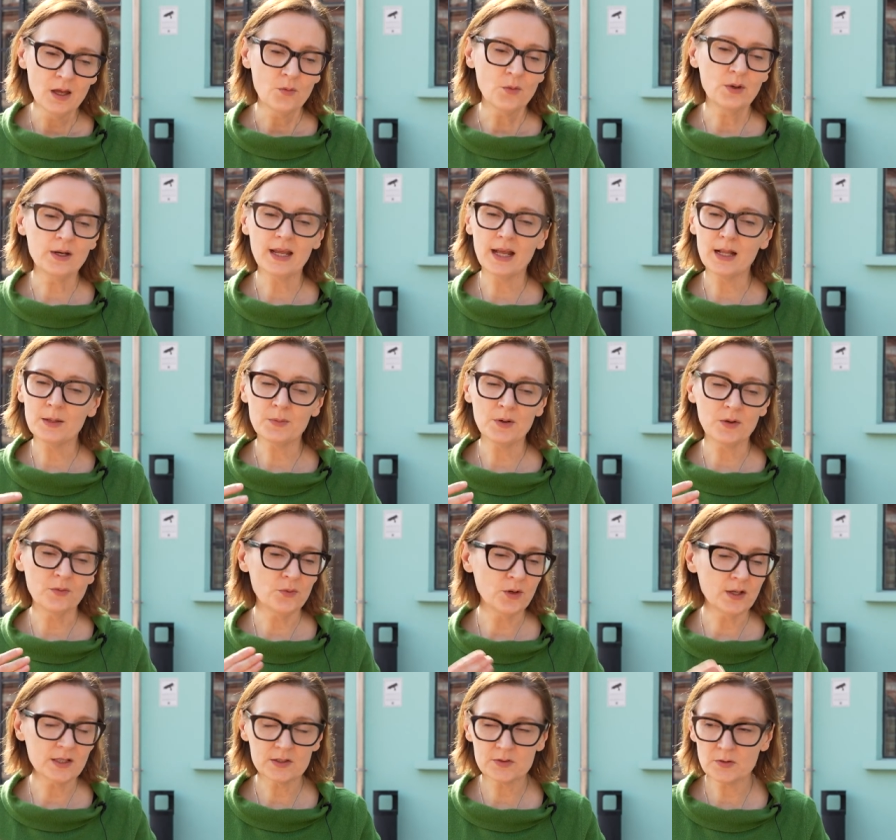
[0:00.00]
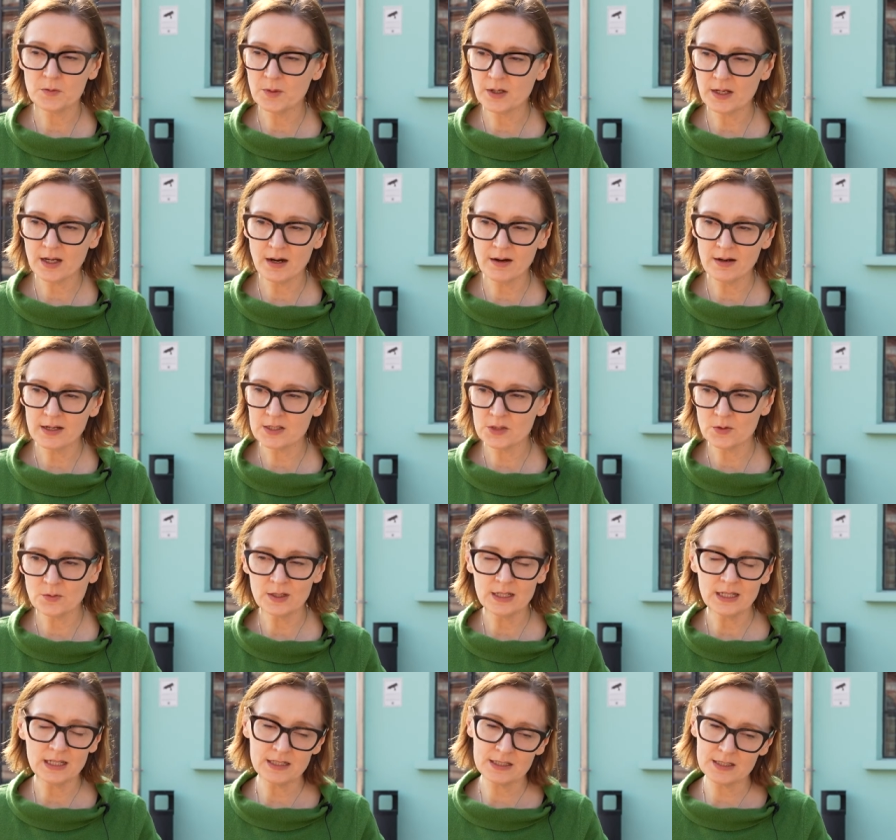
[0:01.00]
When Elmer runs from a character,
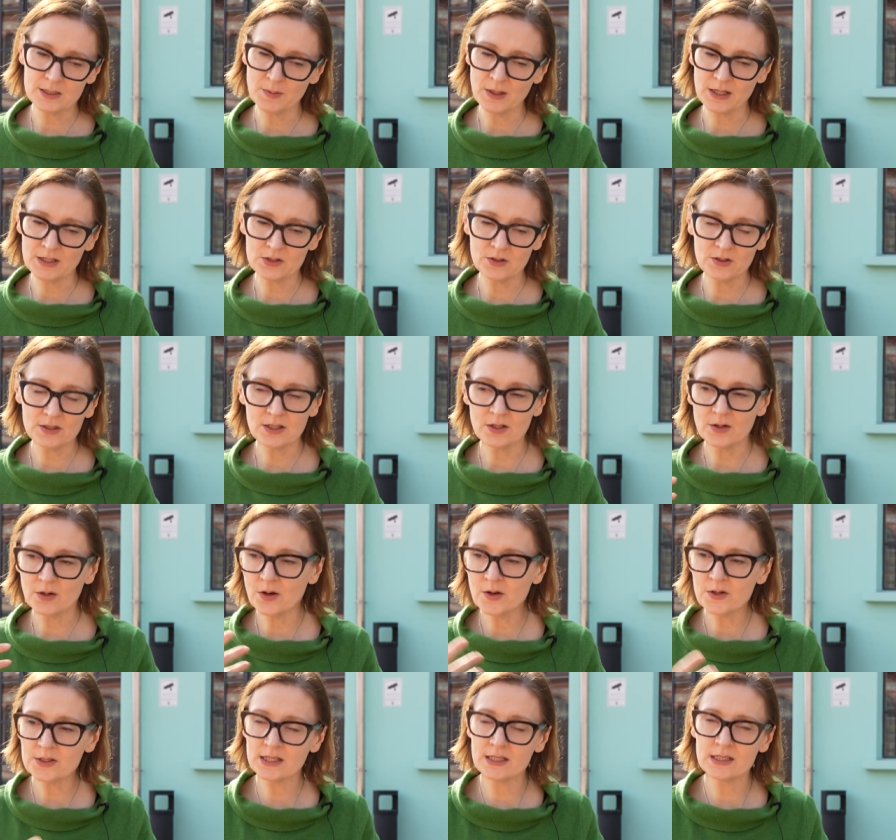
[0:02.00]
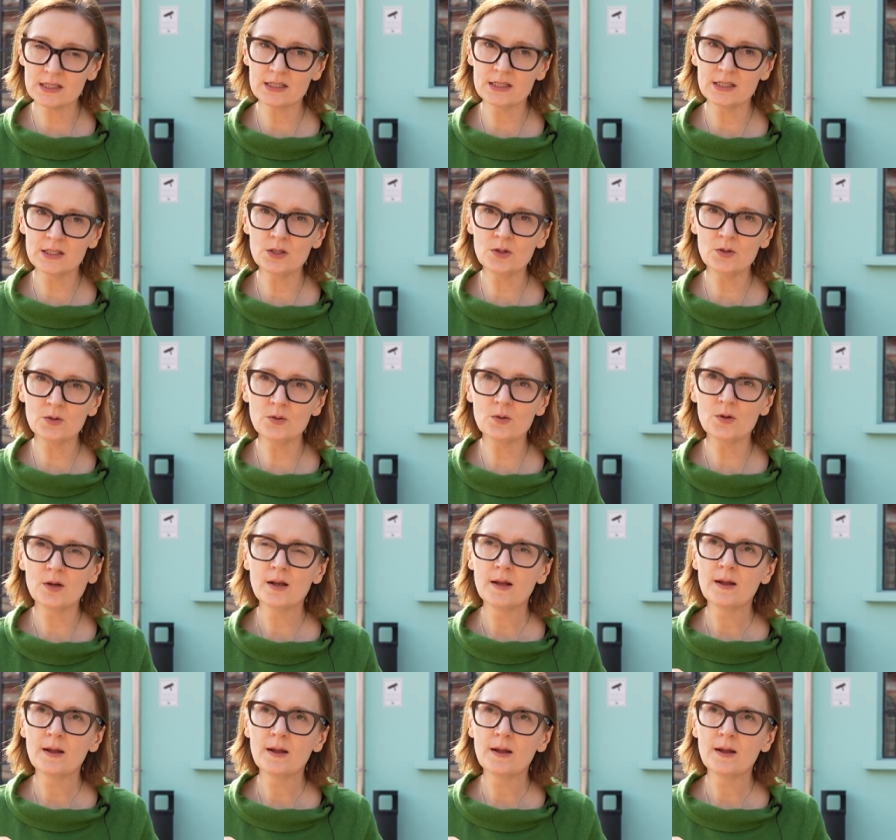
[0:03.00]
we needed to make sure that our audience knew